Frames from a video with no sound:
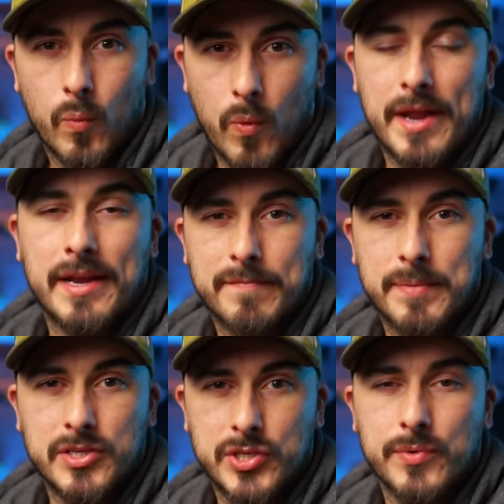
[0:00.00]
when I've
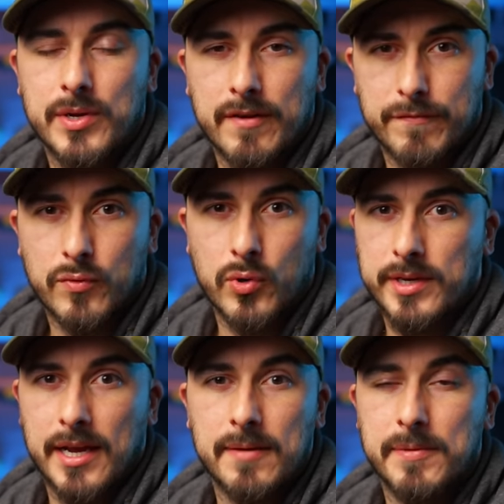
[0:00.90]
been shooting in
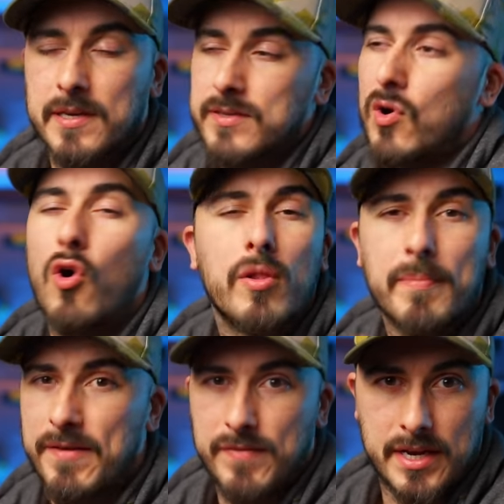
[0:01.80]
4K, because all
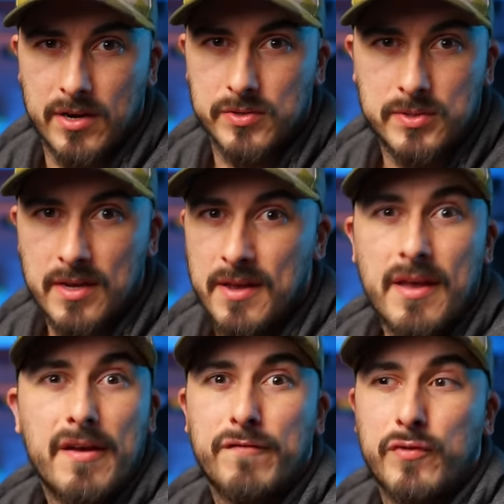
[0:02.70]
my videos
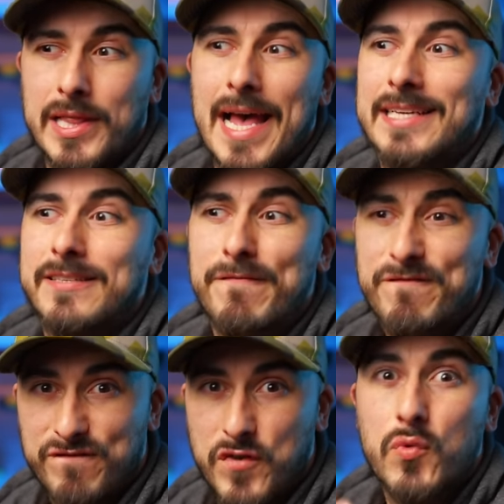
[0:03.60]
for the last
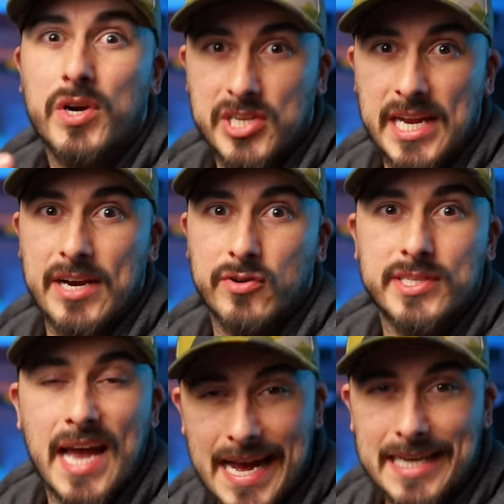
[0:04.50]
4
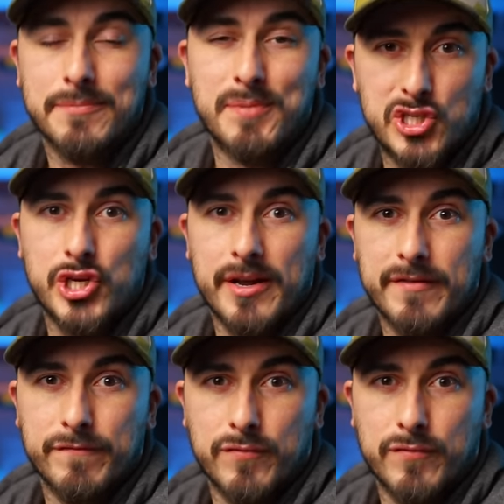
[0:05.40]
years has been shot in